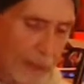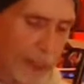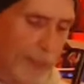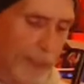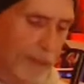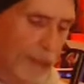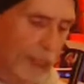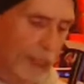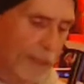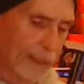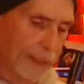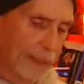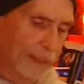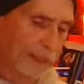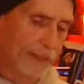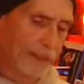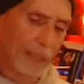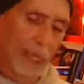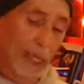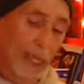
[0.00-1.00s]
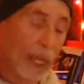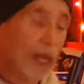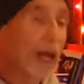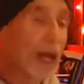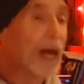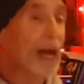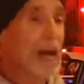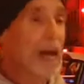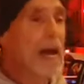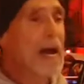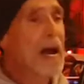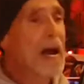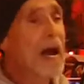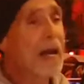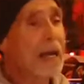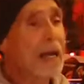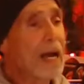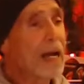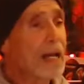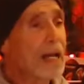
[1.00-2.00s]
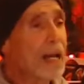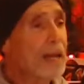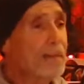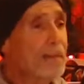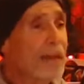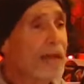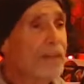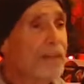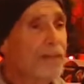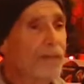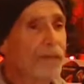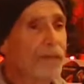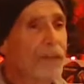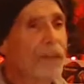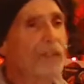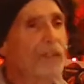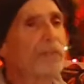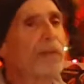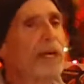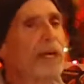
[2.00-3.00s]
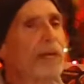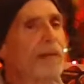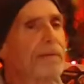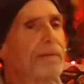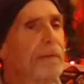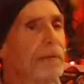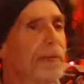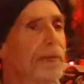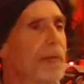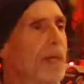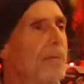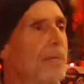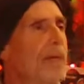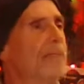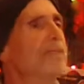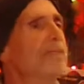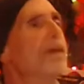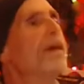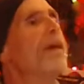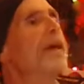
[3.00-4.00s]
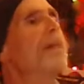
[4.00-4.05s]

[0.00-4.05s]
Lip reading: We're on the. I am anxious for this, man. I really am. Like,